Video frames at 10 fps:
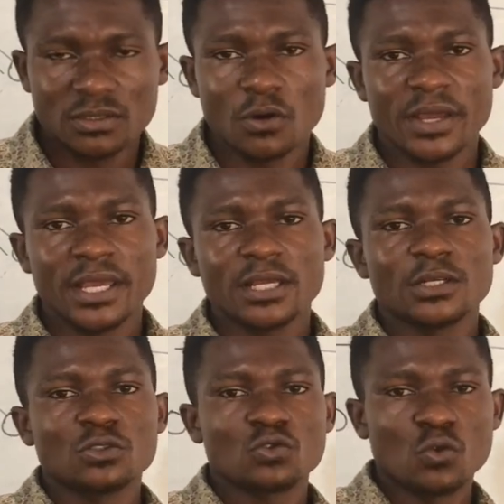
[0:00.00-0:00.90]
okay,
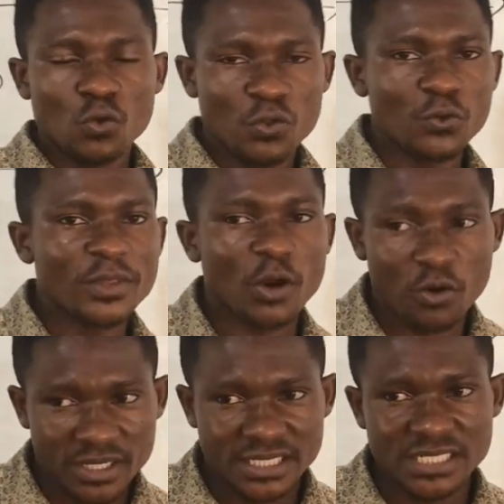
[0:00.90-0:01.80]
to go through the
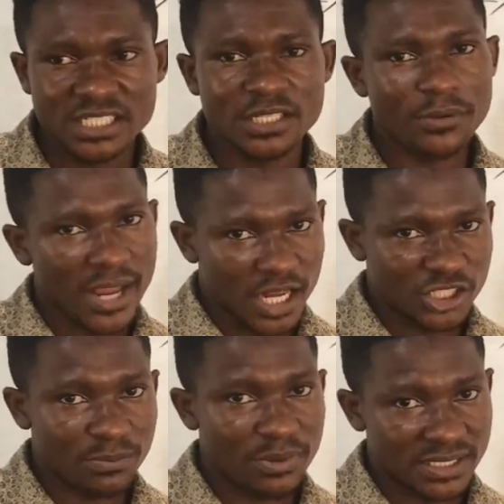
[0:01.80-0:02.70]
condensation
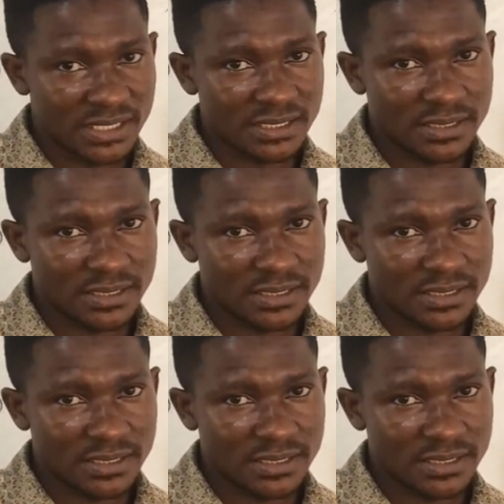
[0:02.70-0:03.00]
reaction process.